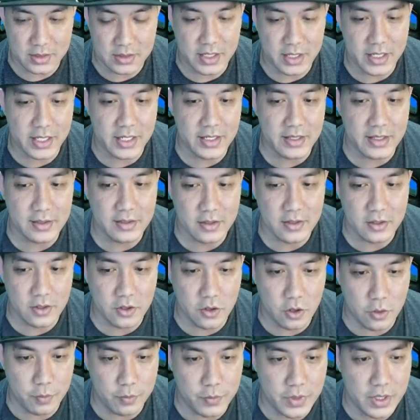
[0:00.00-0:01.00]
and
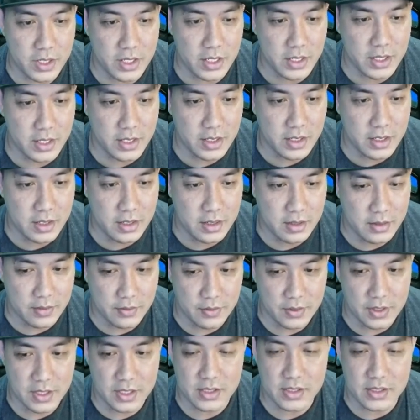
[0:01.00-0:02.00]
copy
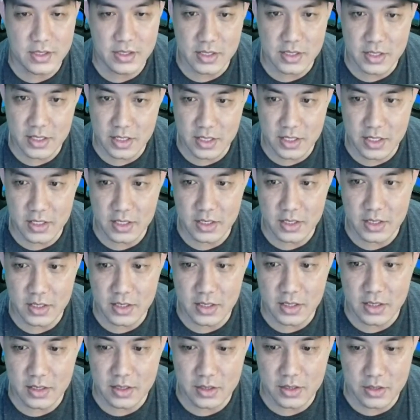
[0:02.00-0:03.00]
this
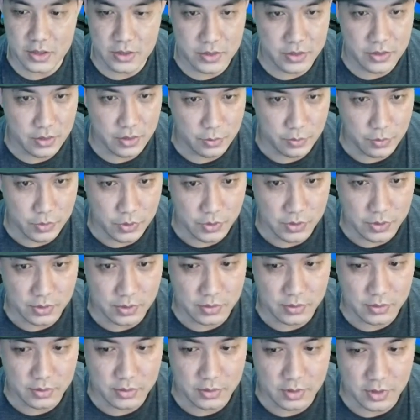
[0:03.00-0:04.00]
into your book.
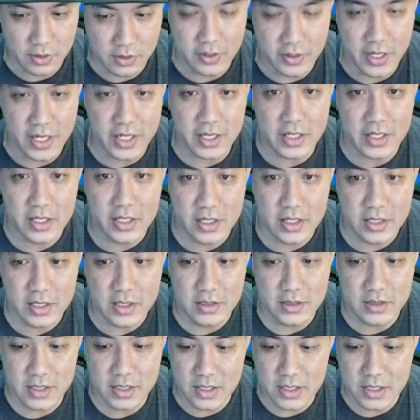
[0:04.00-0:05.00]
Alright,
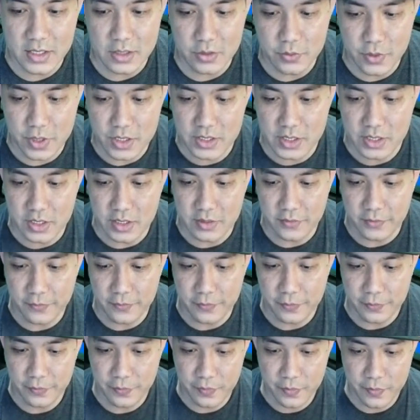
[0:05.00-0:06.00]
second question.
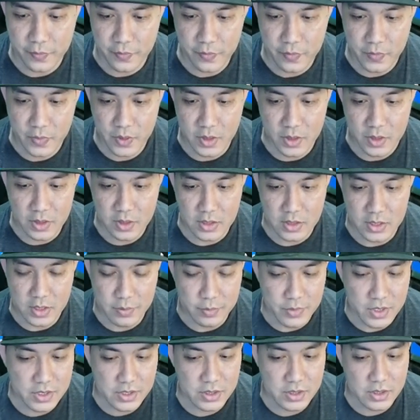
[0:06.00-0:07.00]
The
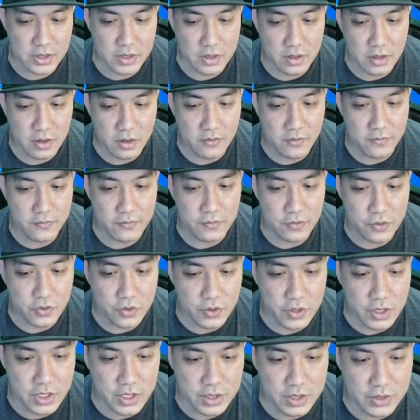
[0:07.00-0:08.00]
mixture of
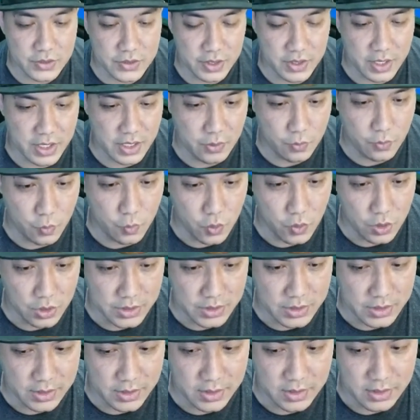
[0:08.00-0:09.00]
noodles and
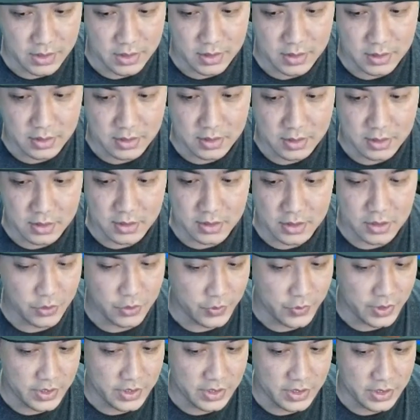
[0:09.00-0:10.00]
water. The
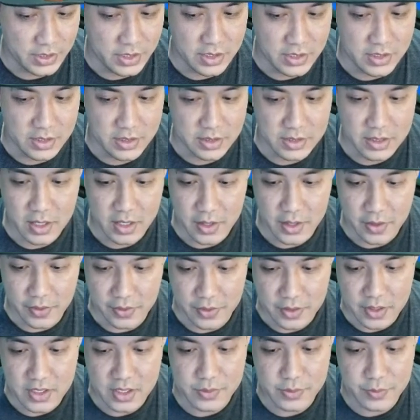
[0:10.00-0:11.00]
question is,
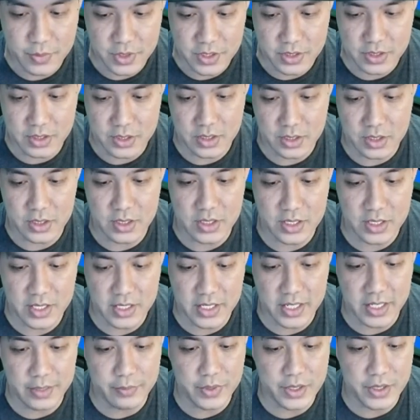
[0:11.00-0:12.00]
this mixture
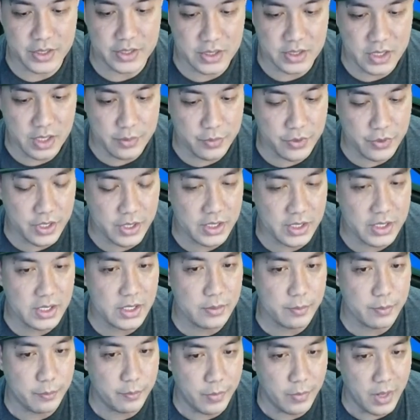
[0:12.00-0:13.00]
can be
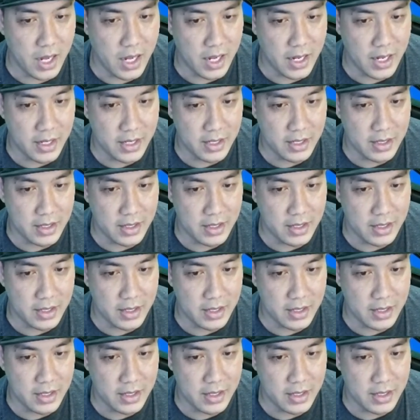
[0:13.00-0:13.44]
separated by...